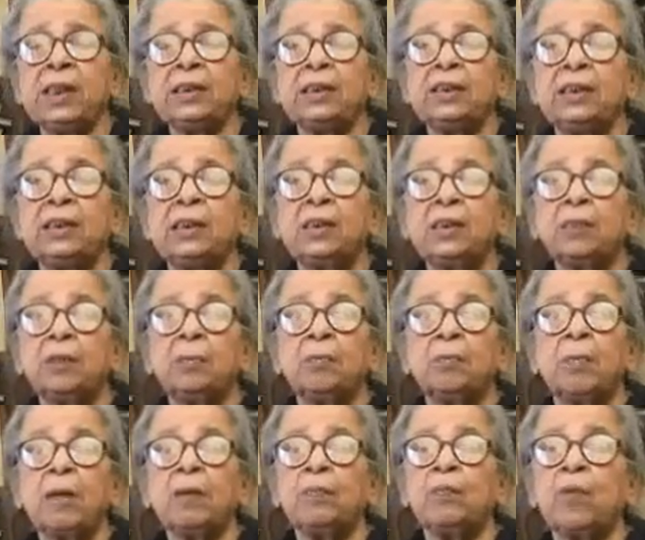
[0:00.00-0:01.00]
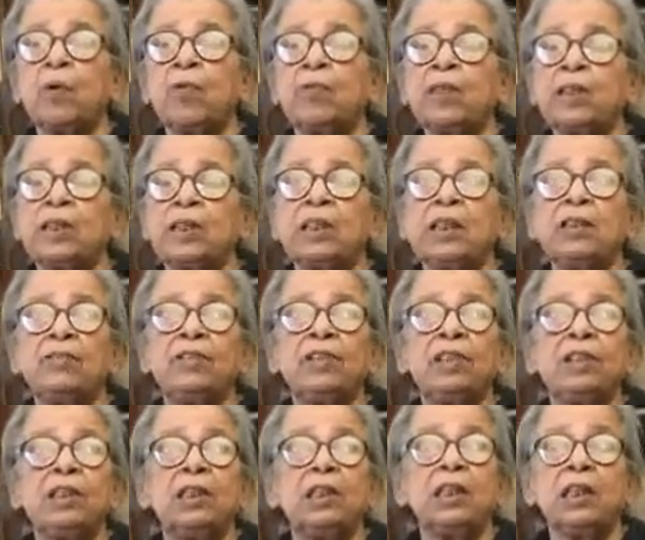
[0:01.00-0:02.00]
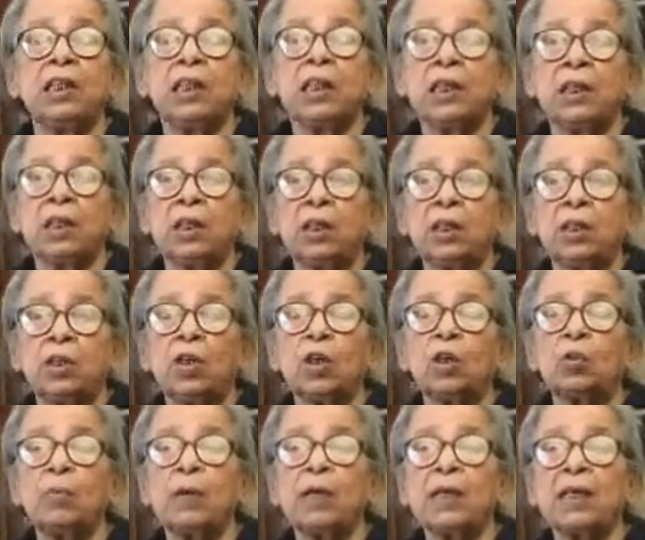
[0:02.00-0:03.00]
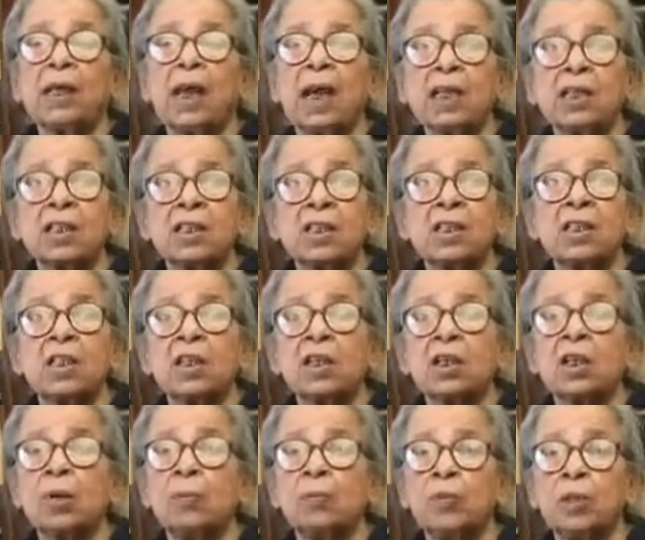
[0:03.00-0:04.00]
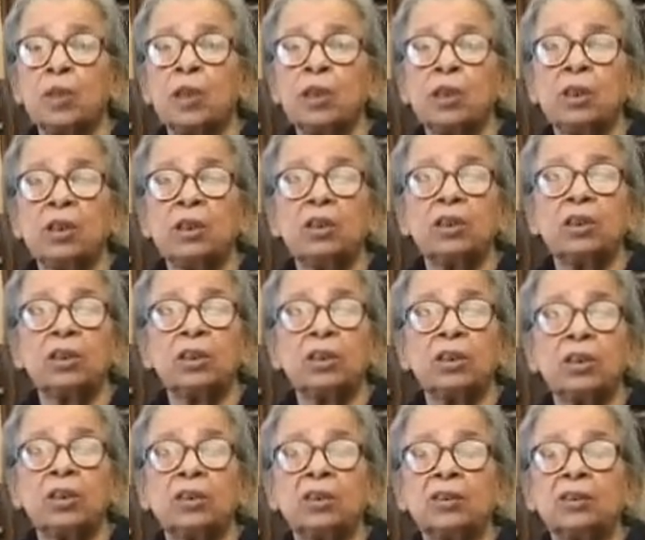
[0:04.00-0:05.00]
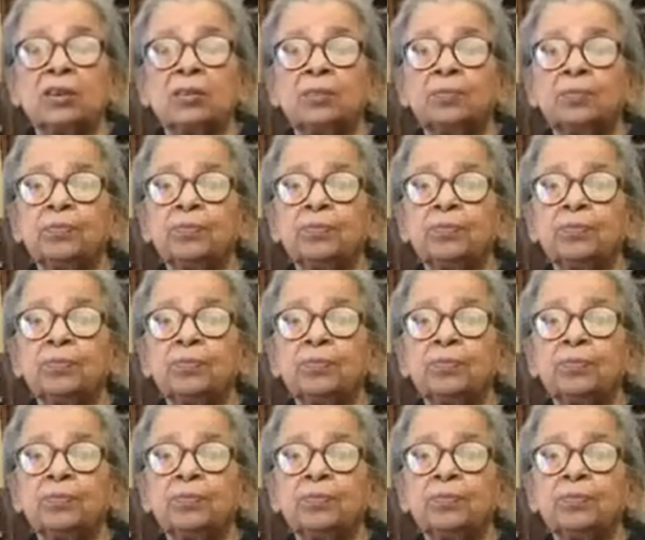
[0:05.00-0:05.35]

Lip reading: be judged by poverty level, not by caste, community, these things.